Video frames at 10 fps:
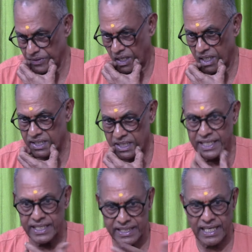Are there
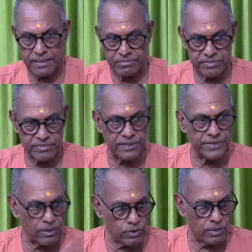any that we
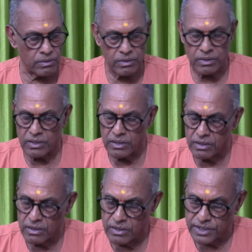have to
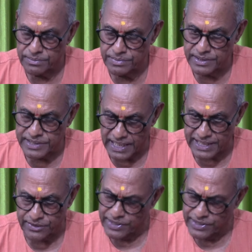be selected?